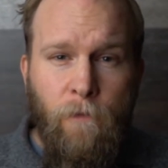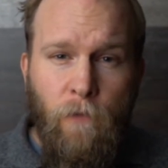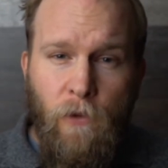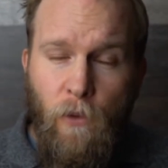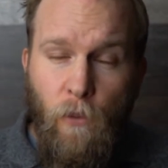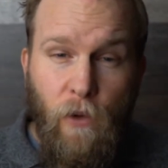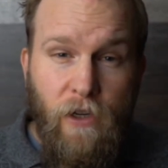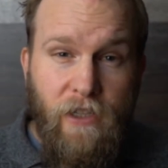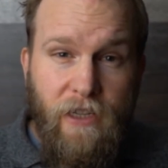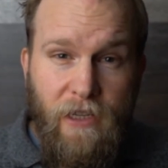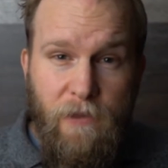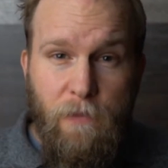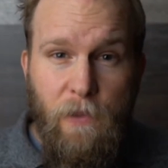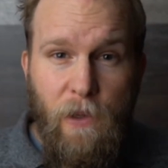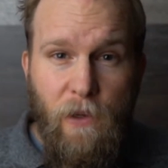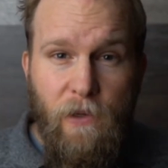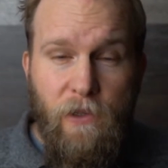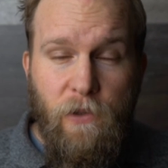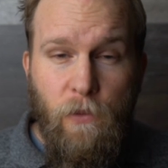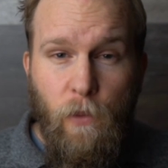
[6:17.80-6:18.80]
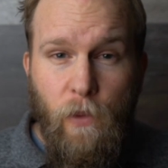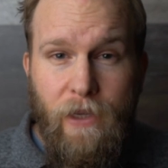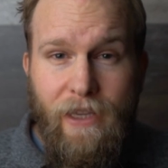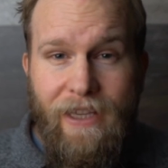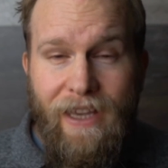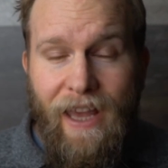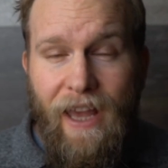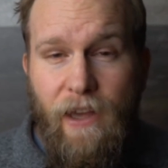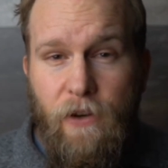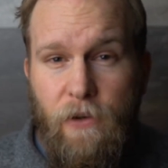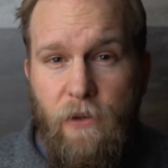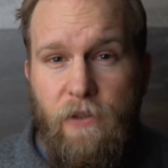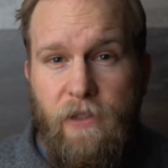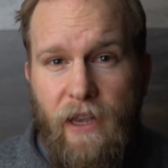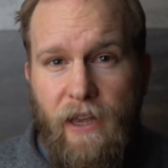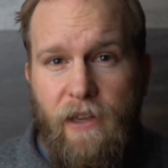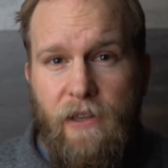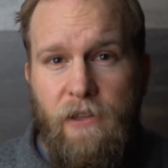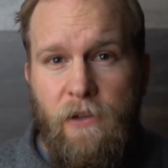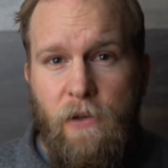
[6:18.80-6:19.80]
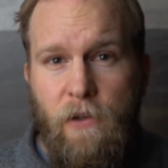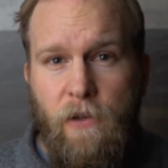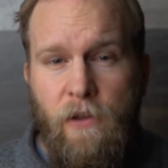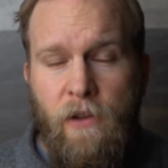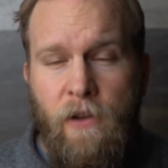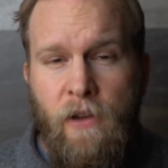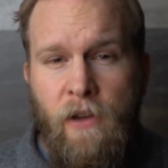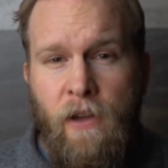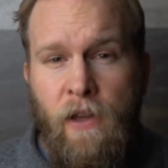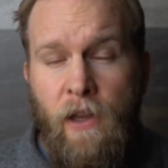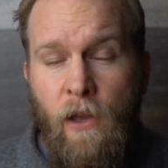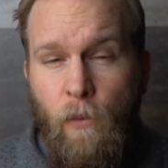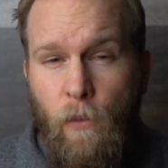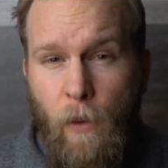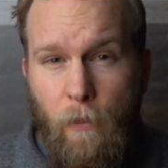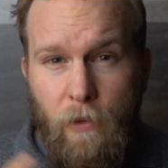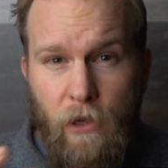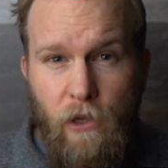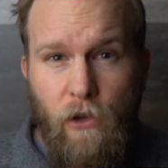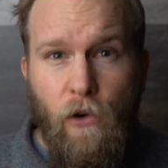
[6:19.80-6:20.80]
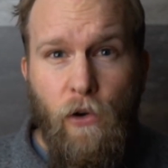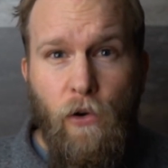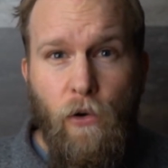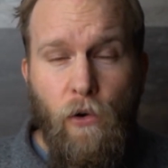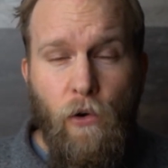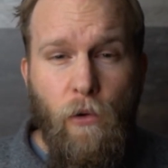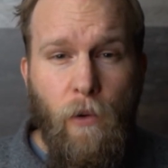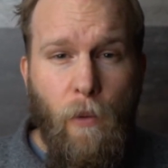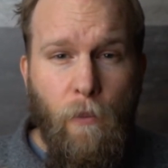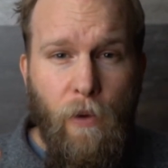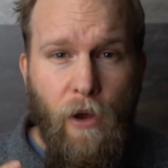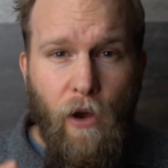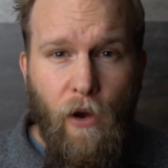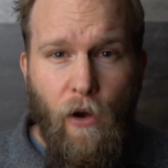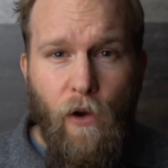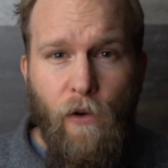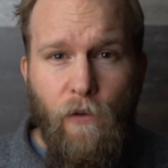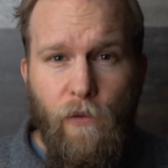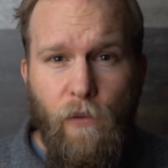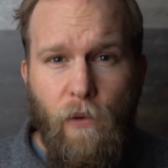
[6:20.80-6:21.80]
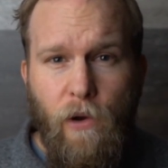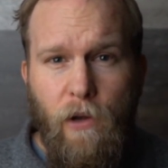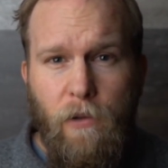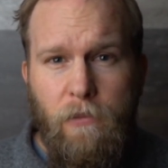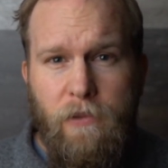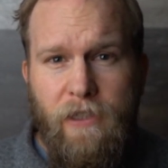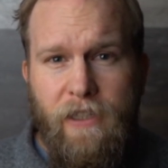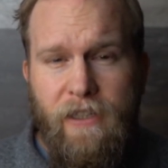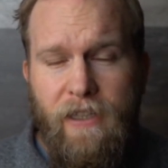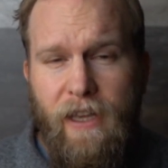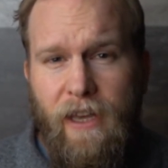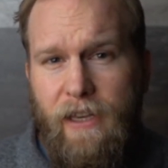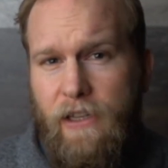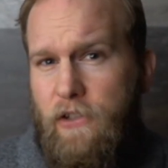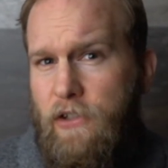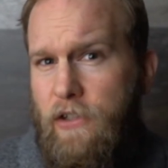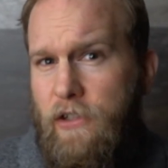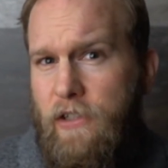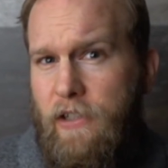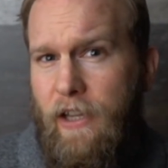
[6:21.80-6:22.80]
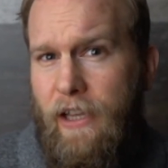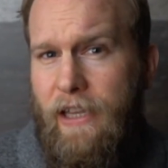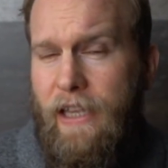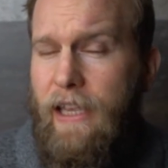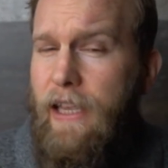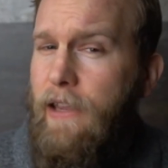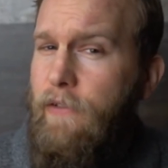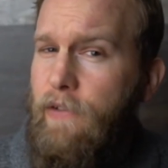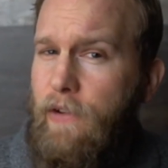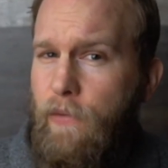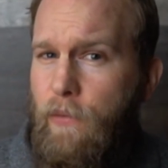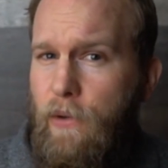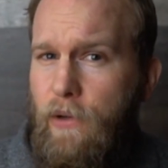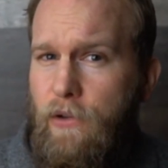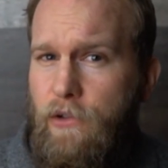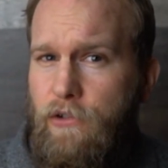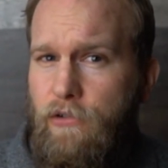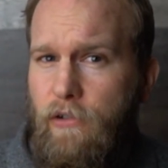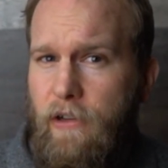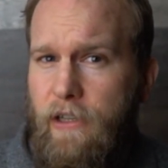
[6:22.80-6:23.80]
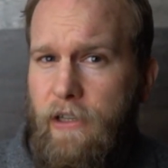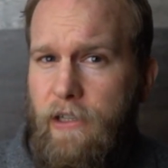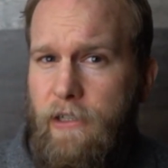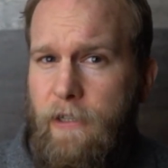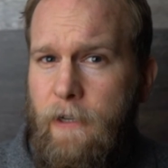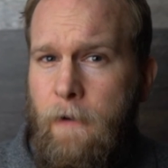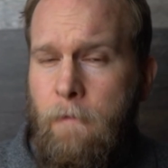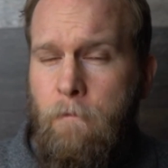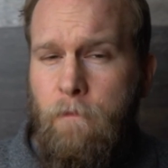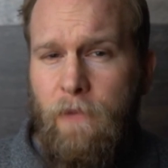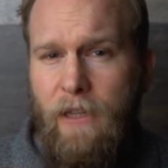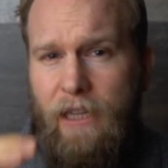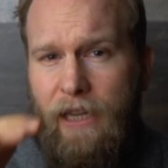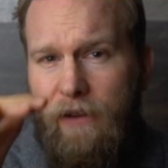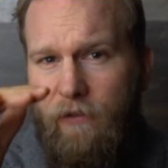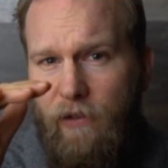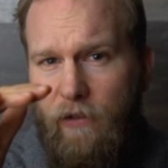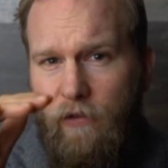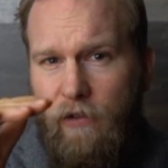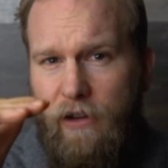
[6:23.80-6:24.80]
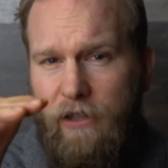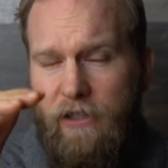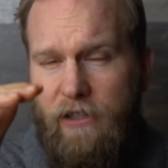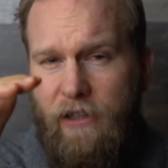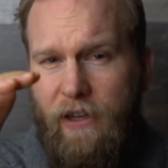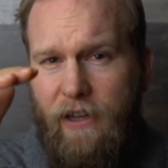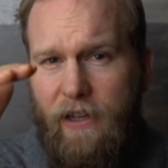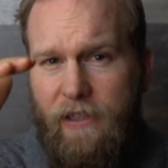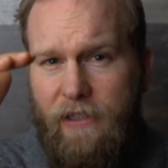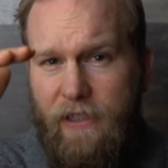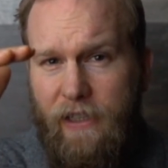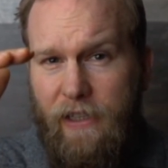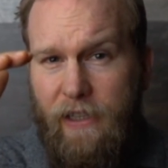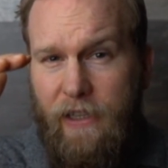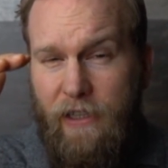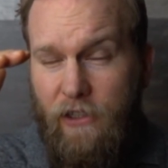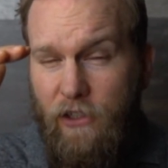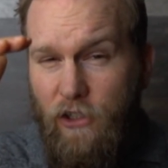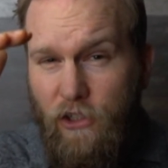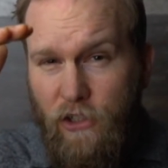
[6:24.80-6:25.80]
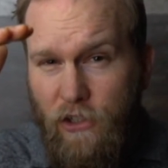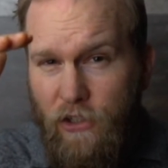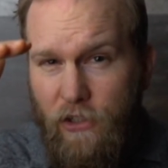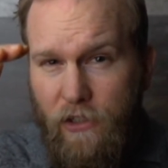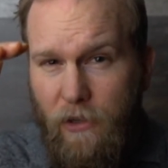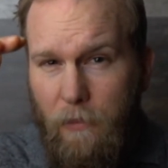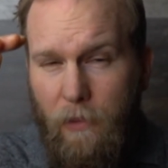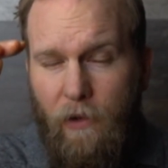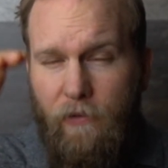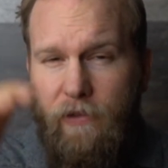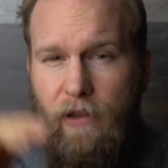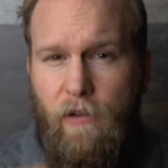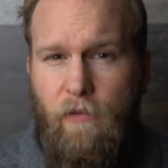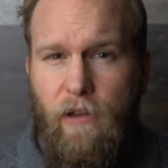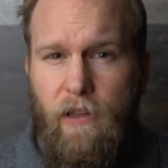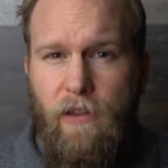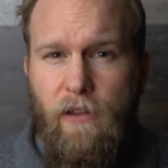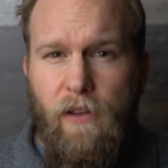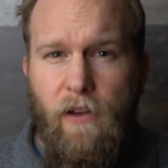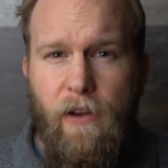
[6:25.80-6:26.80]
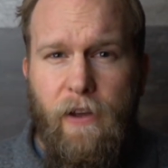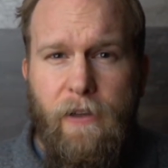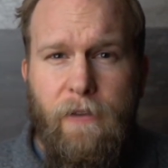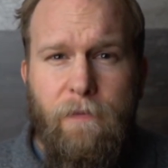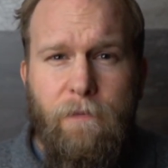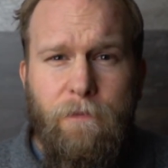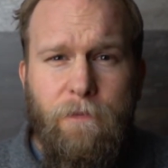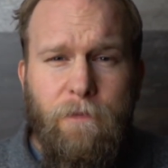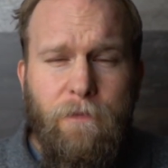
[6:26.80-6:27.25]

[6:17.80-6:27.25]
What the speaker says: which, let's be honest, we cannot tackle when we're caught, when we're overwhelmed in that anxious state, even if we're not triggered, even if our anxiety is just above that red line,